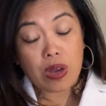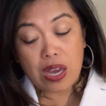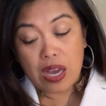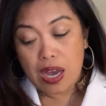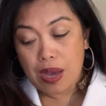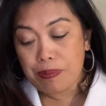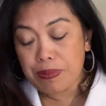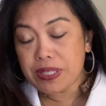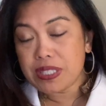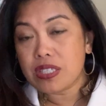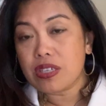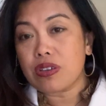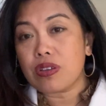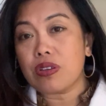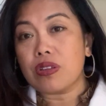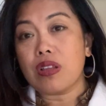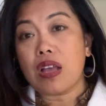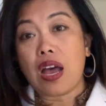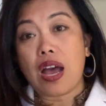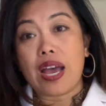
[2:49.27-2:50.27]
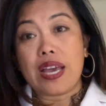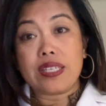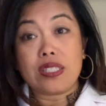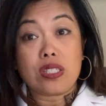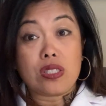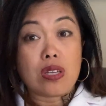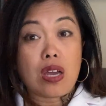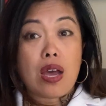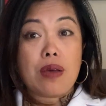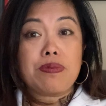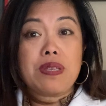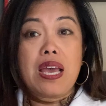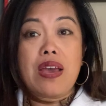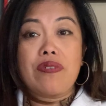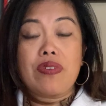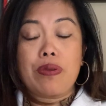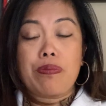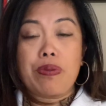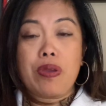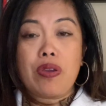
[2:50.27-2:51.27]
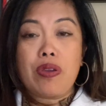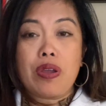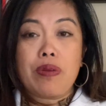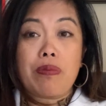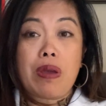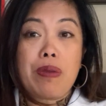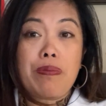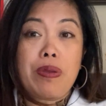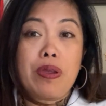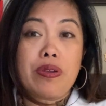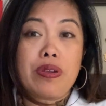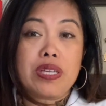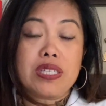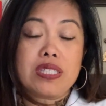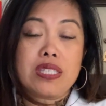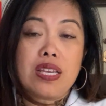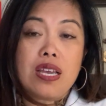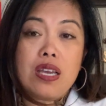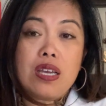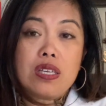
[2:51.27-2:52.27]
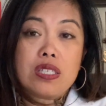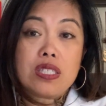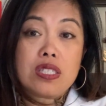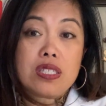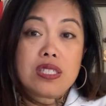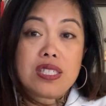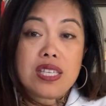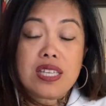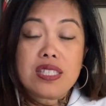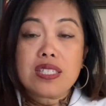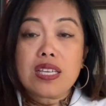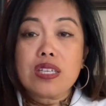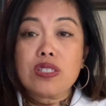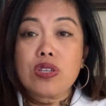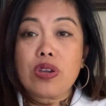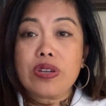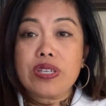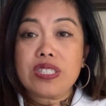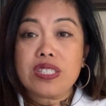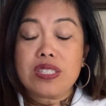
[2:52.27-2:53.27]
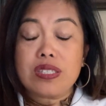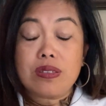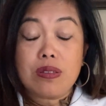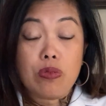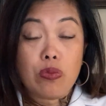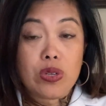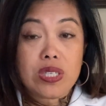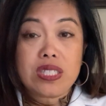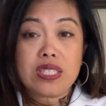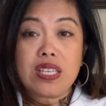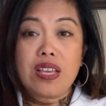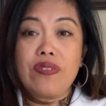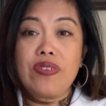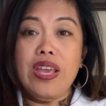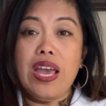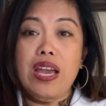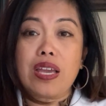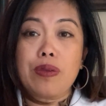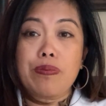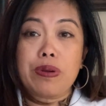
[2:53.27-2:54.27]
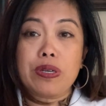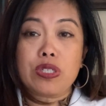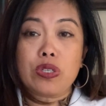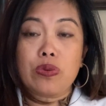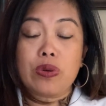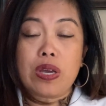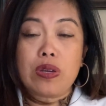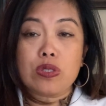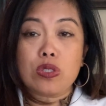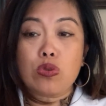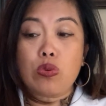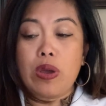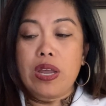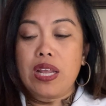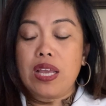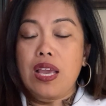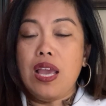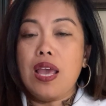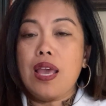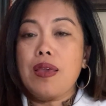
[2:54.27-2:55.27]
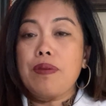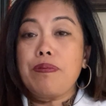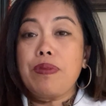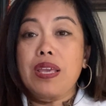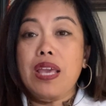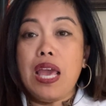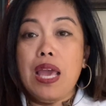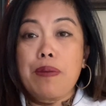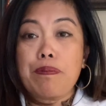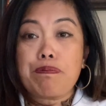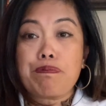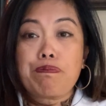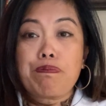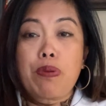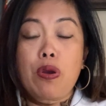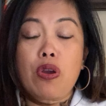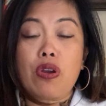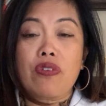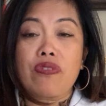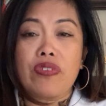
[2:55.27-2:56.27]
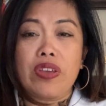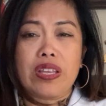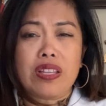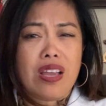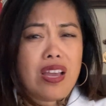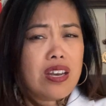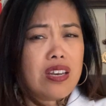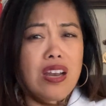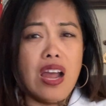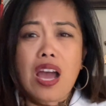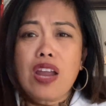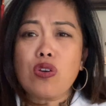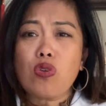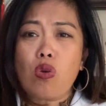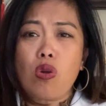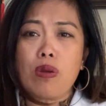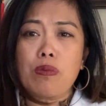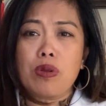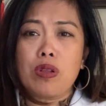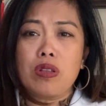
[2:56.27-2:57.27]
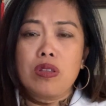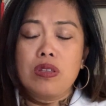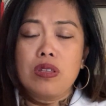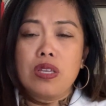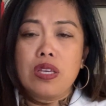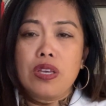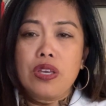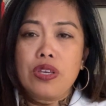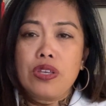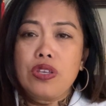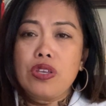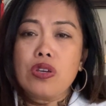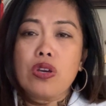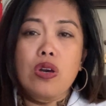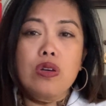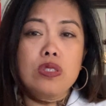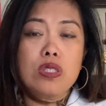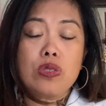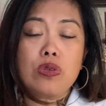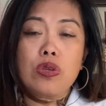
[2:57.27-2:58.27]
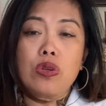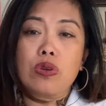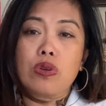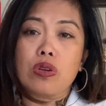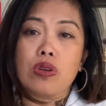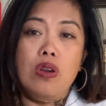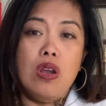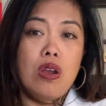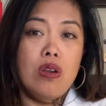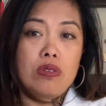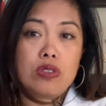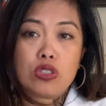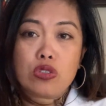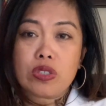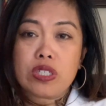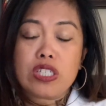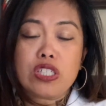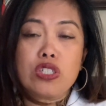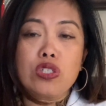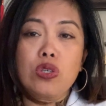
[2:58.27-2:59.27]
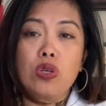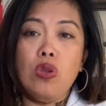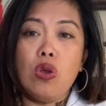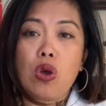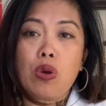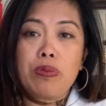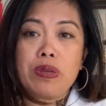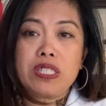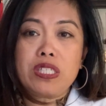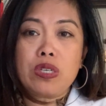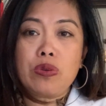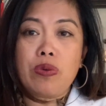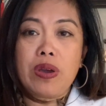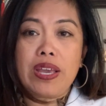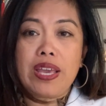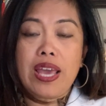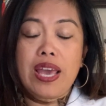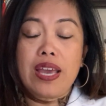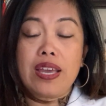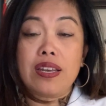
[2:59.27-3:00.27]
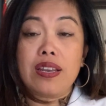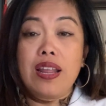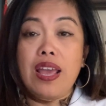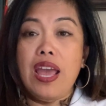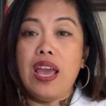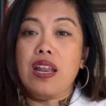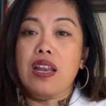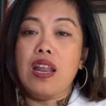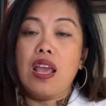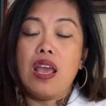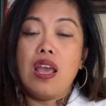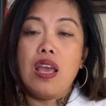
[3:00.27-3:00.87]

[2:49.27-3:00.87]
up until I stopped having a period, my periods, since I started receiving acupuncture when I was 20, became perfect. Not normal. You go to your traditional OBGYN, and